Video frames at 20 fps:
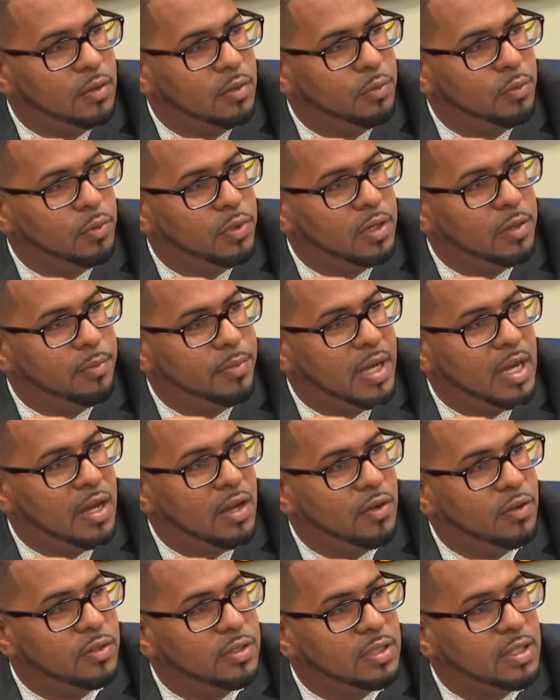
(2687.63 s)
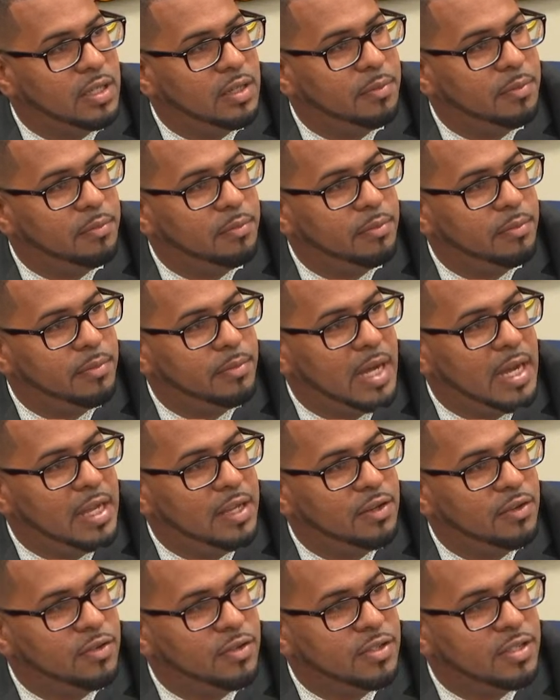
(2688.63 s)
What about
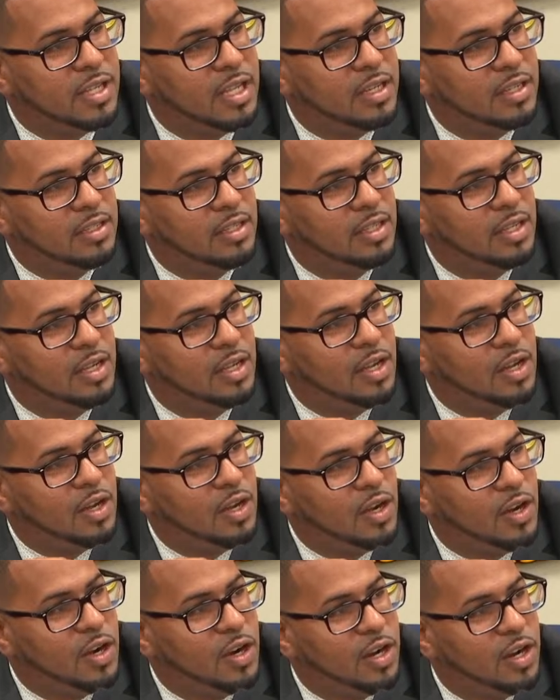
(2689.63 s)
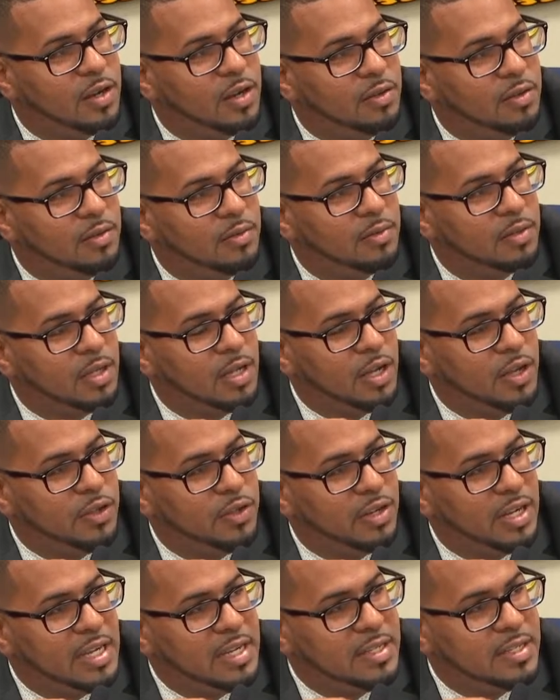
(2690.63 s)
minors that are
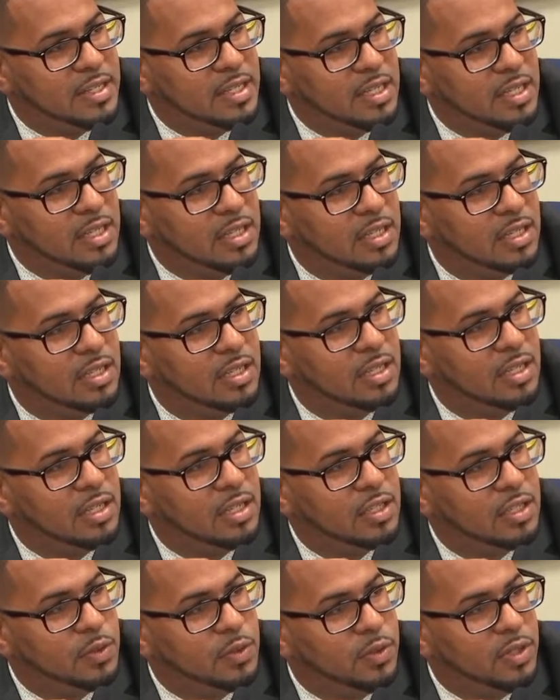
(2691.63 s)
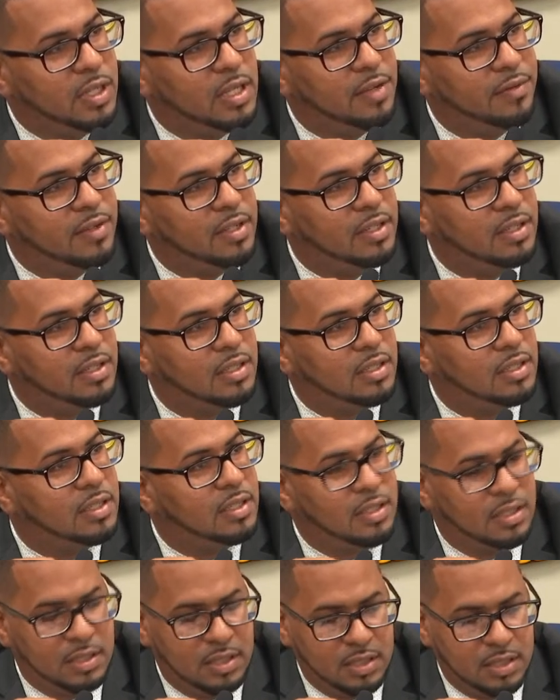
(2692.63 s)
under 18 to 11?
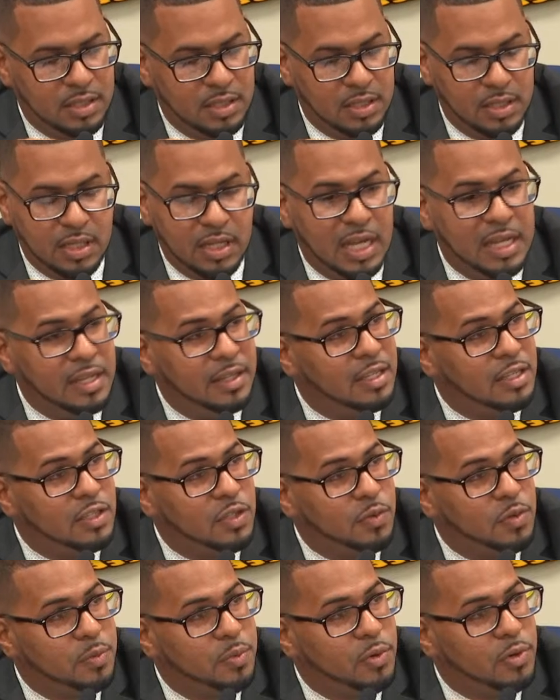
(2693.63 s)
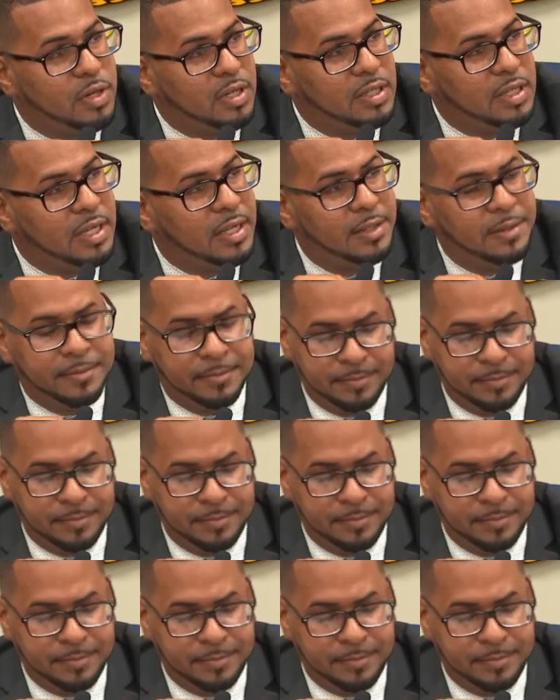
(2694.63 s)
Anything to report on that?